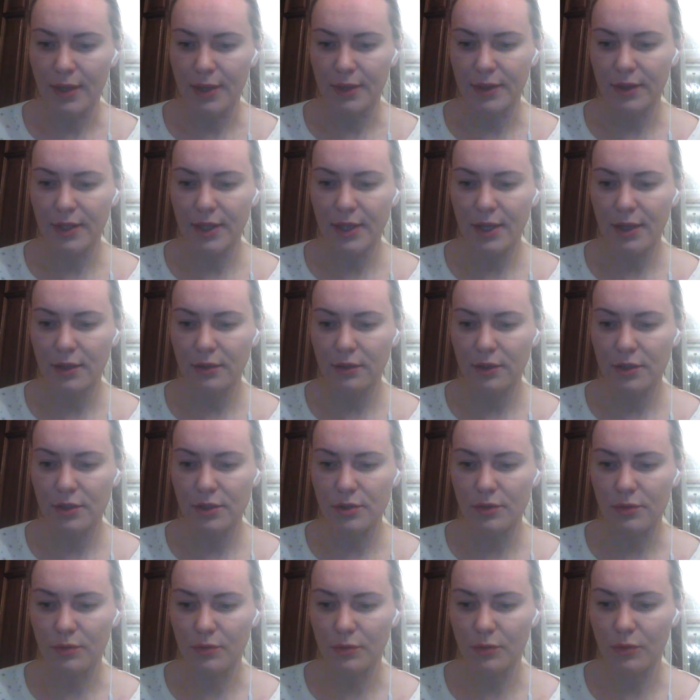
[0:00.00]
The
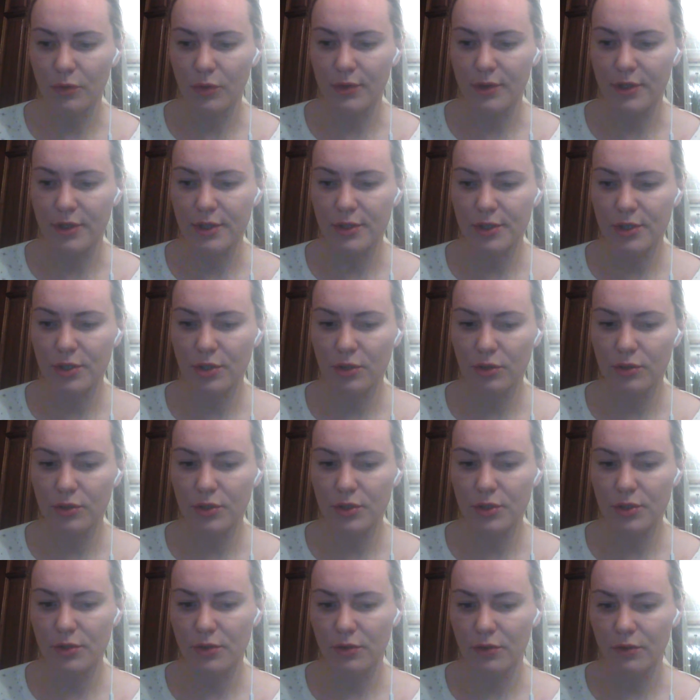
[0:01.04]
Yankees were the
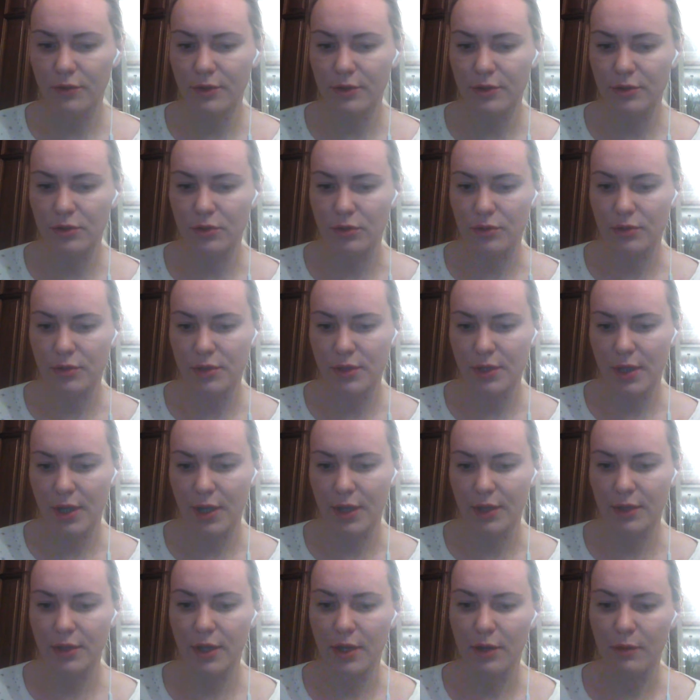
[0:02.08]
soldiers of the North,
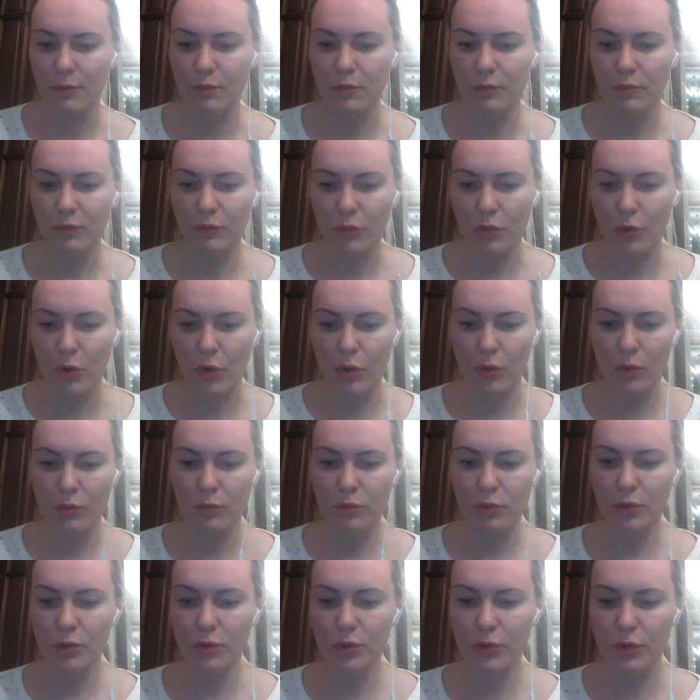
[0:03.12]
and they wore
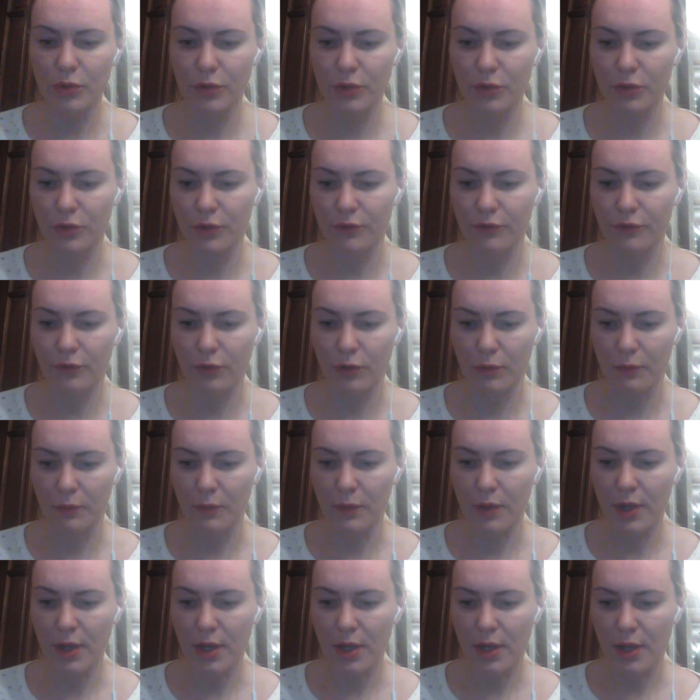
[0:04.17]
blue uniform.
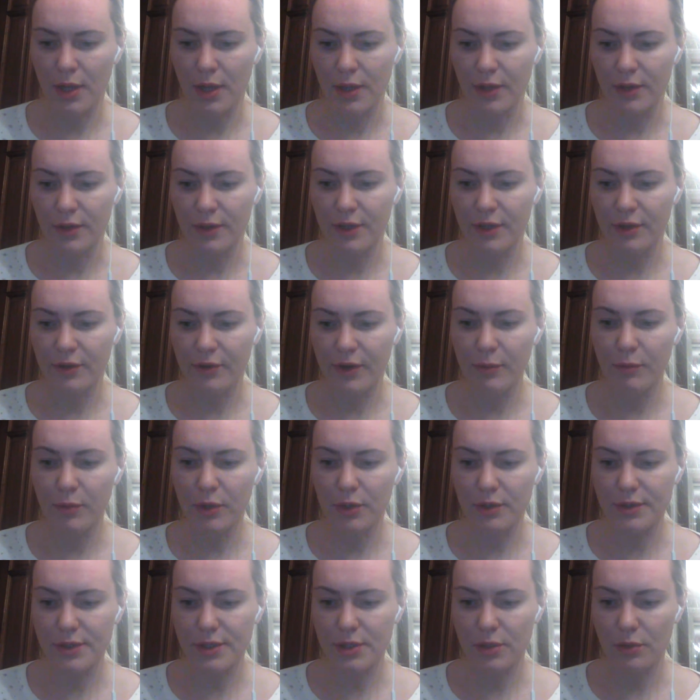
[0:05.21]
The
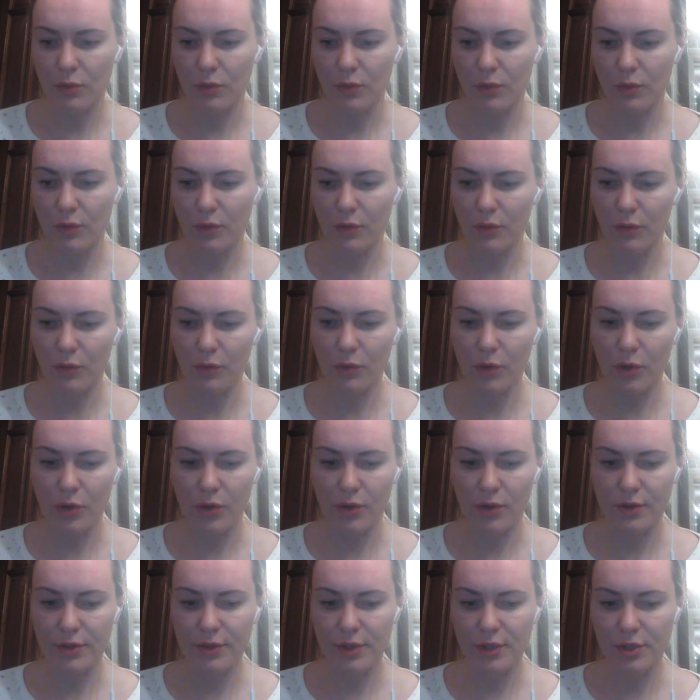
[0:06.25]
rebels
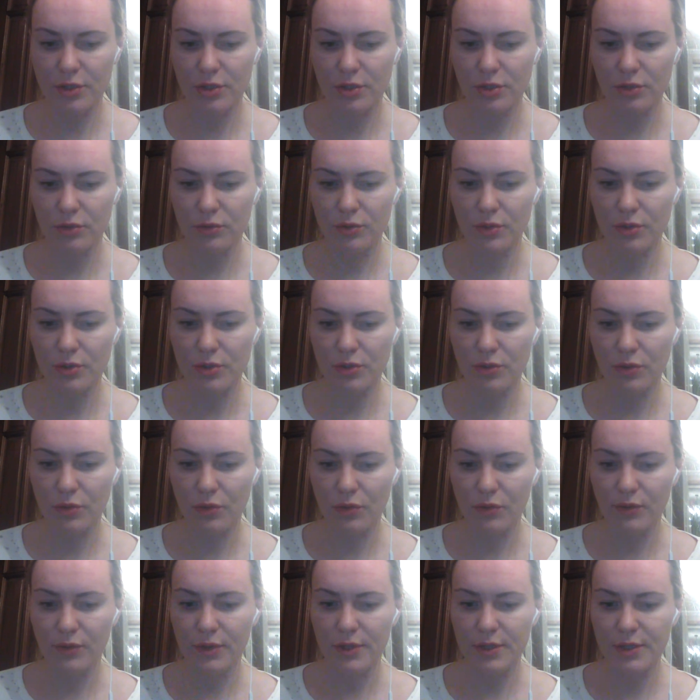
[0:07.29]
were the soldiers
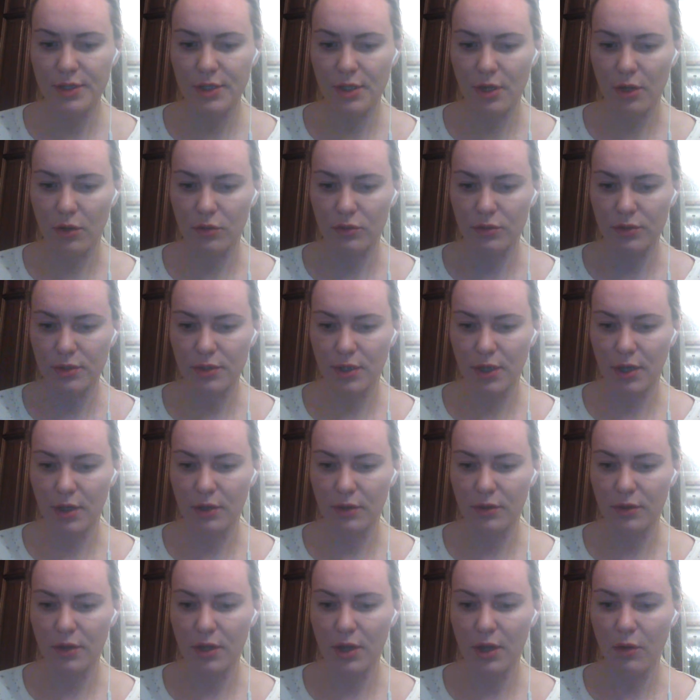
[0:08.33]
of the South,
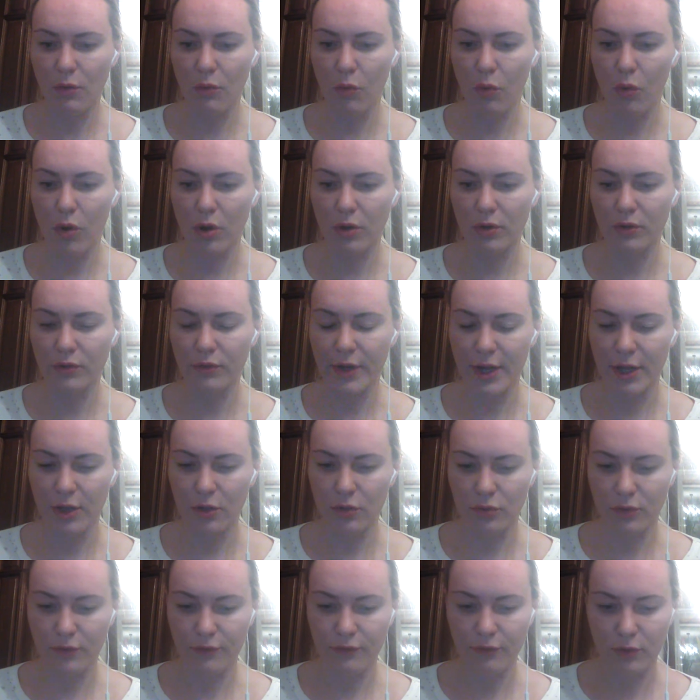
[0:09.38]
and they wore gray
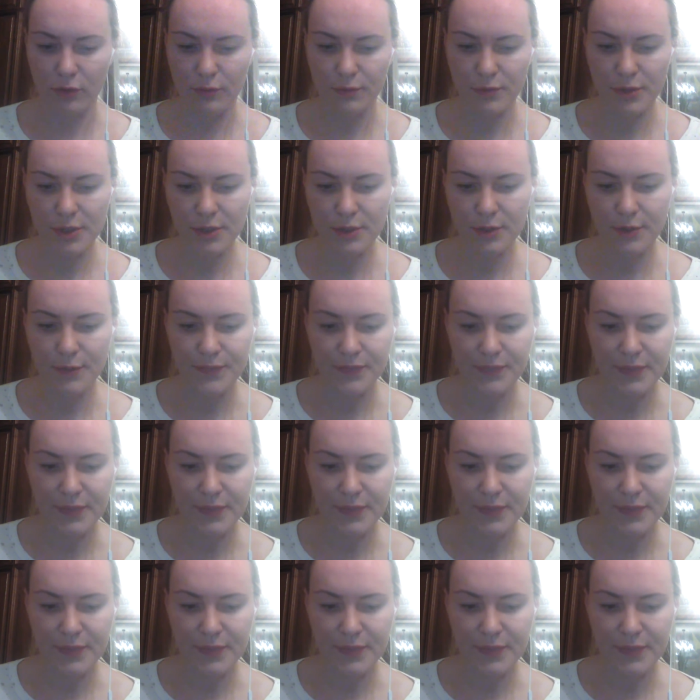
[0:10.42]
uniforms.